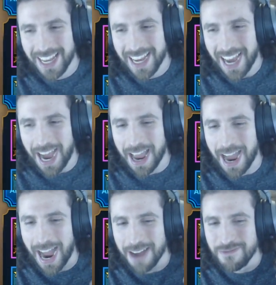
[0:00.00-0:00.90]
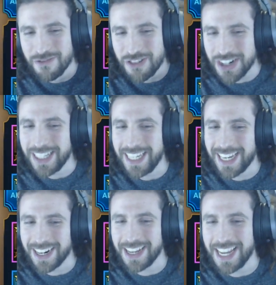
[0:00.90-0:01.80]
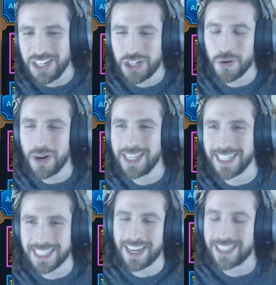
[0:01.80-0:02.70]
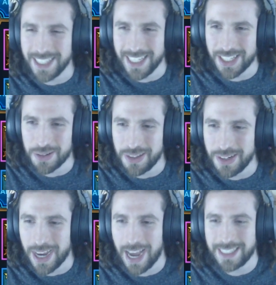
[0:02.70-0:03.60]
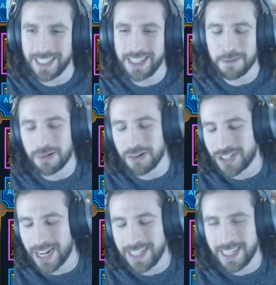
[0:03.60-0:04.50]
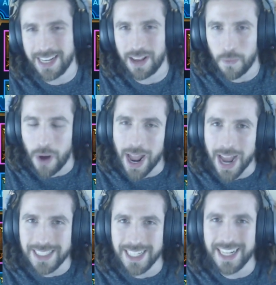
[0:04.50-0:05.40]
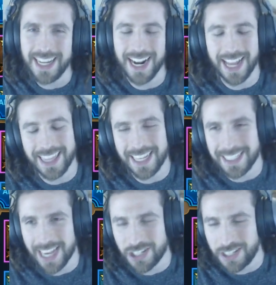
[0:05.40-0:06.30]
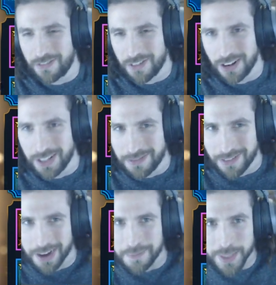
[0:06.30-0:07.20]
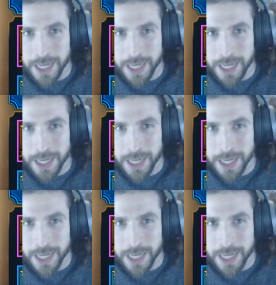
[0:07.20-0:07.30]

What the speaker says: I'm really going to enjoy discussing this with you guys and the approach that I did and why I did it, and I think it's actually fairly fun.